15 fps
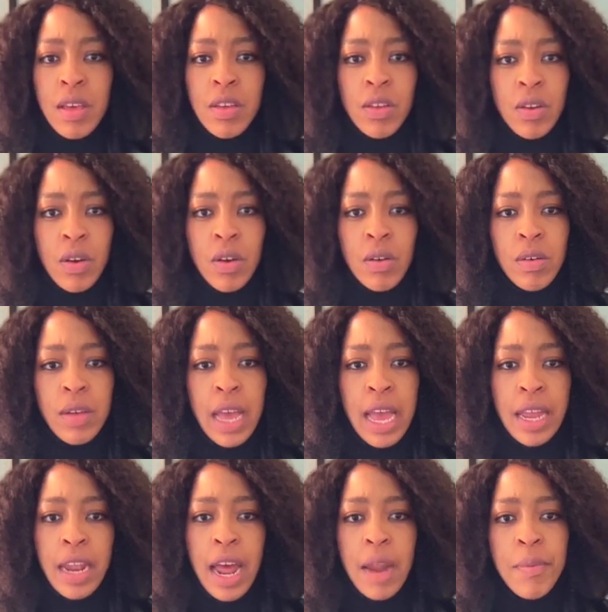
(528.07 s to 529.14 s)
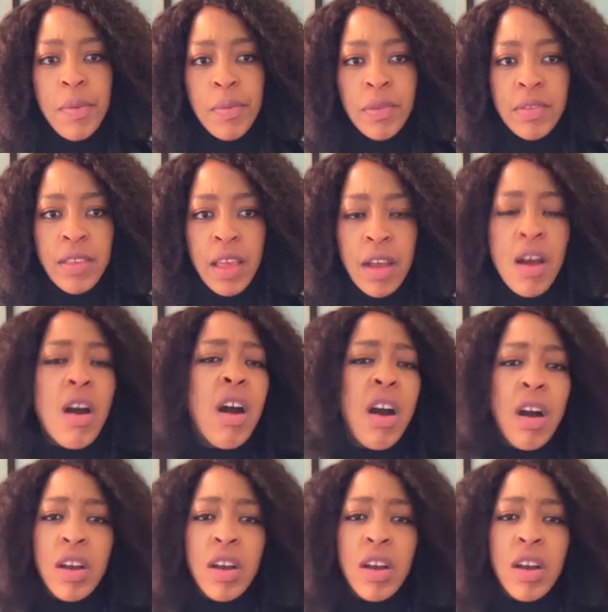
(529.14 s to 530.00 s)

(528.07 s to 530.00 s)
And I remember saying, oh,